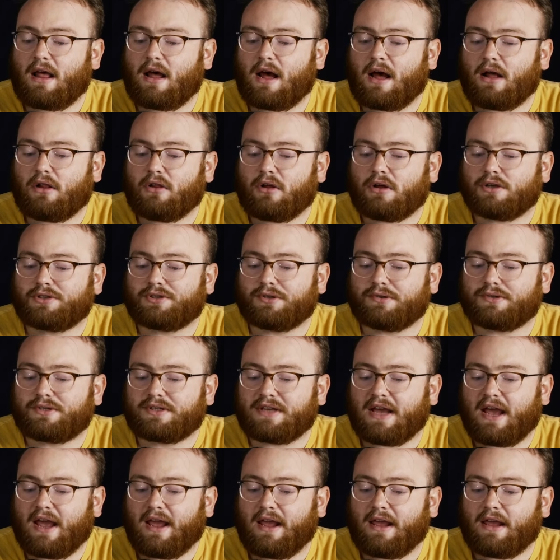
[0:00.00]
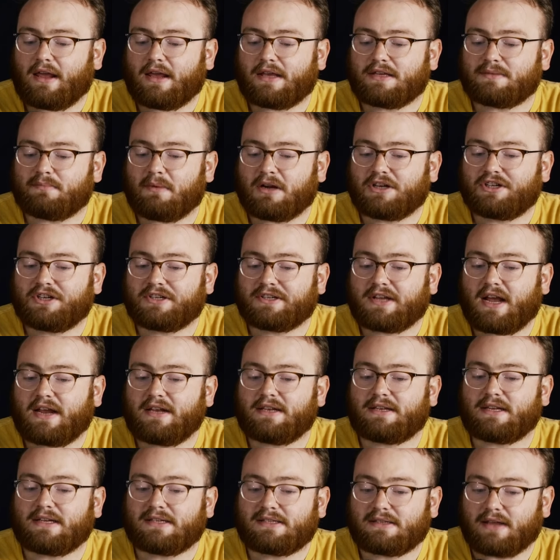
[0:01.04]
I'll, I'll also say, as much as I
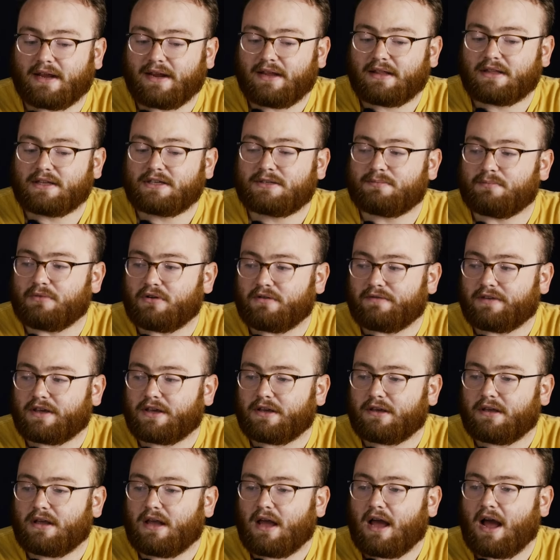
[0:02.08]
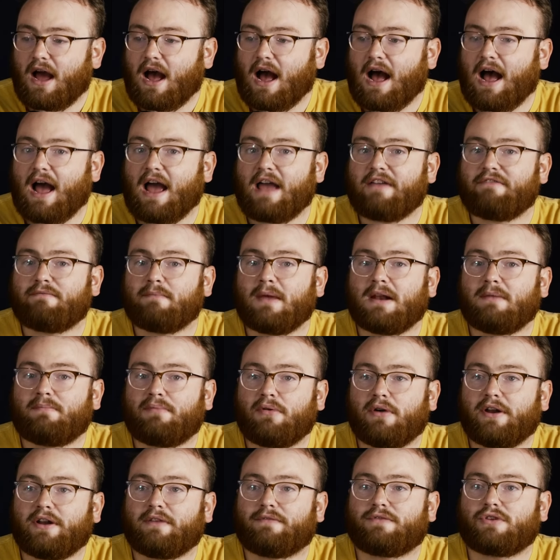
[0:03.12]
dislike this movie, mm-hmm. I've made a
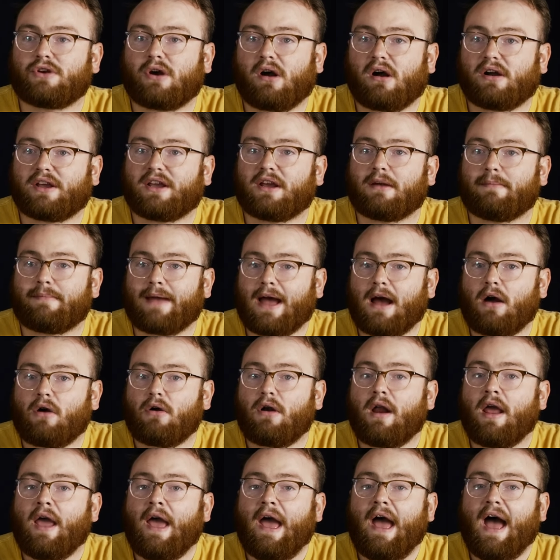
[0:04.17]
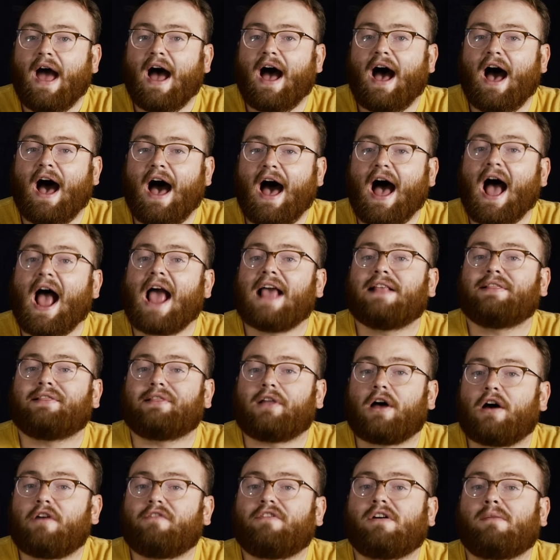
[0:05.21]
point of talking about I
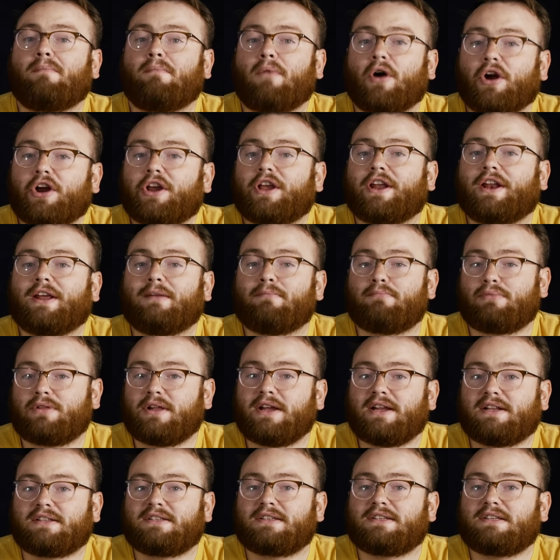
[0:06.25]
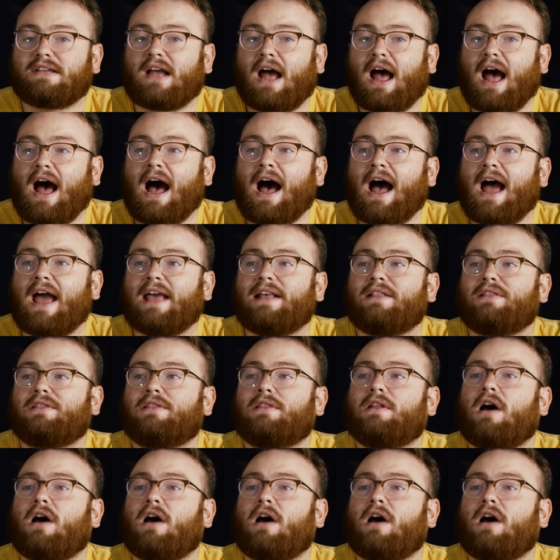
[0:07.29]
love a marketing blitz. I mm-hmm.